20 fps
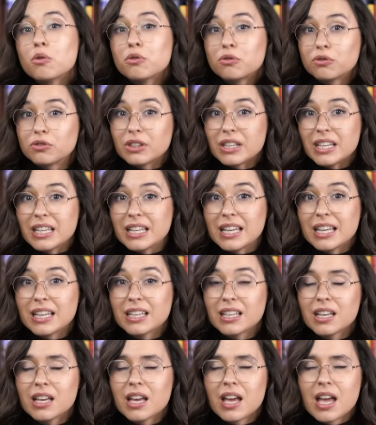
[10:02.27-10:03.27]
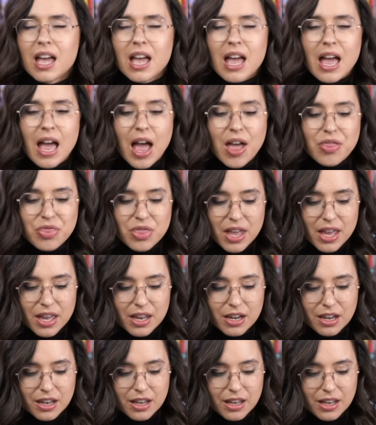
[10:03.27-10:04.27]
fleeting. And
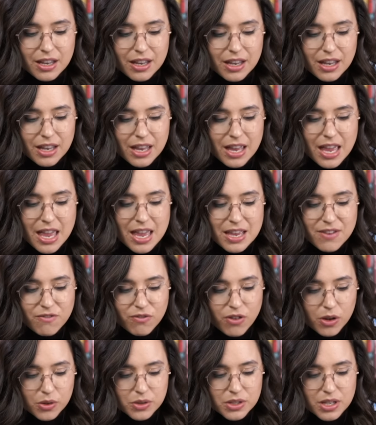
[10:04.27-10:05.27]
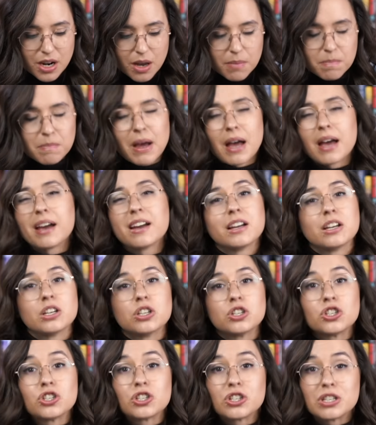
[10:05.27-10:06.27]
then he follows it up by,
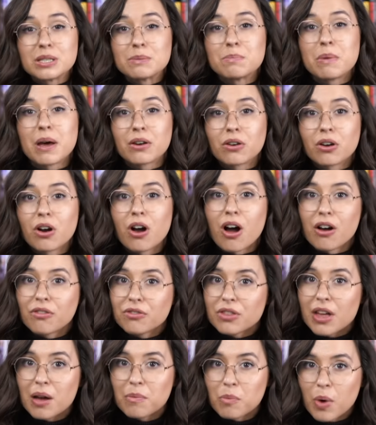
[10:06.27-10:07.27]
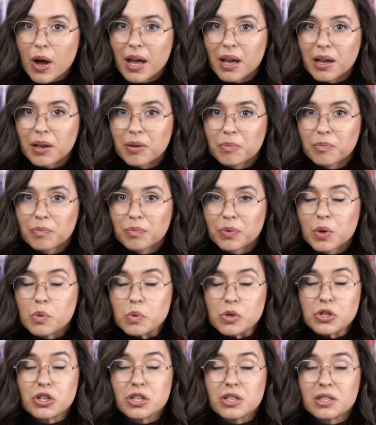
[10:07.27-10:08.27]
she's better off that way,
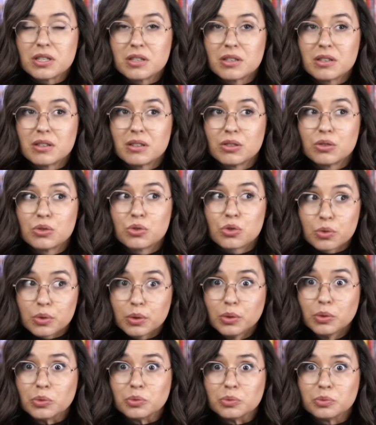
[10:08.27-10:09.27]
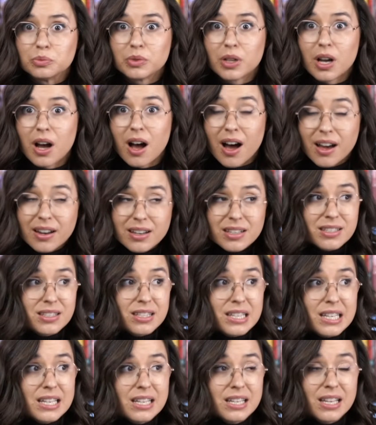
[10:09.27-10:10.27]
which is true.
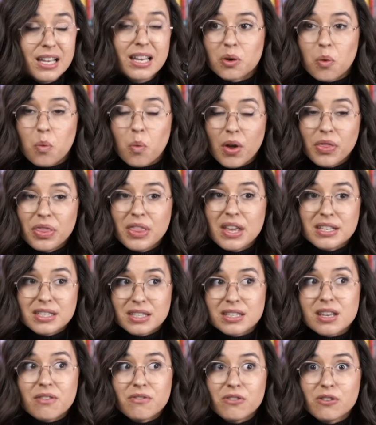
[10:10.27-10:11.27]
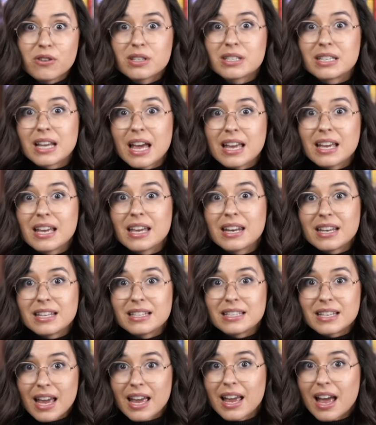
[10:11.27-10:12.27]
Honestly, what they suffer day in and
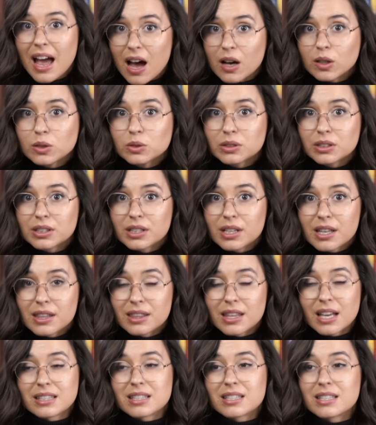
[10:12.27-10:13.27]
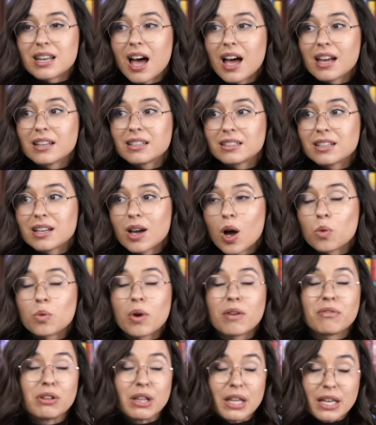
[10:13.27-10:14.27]
day out, that's not a
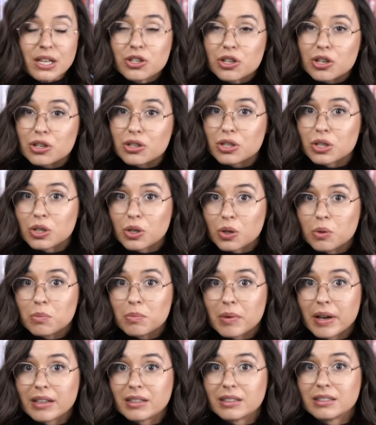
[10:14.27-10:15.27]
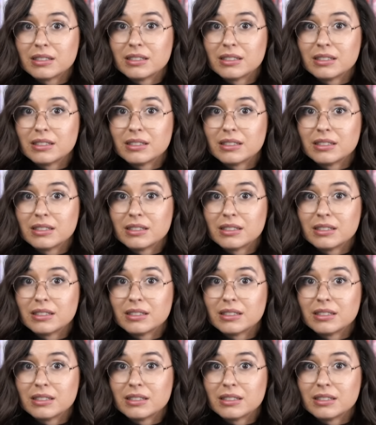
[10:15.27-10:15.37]
revelation to Kuma.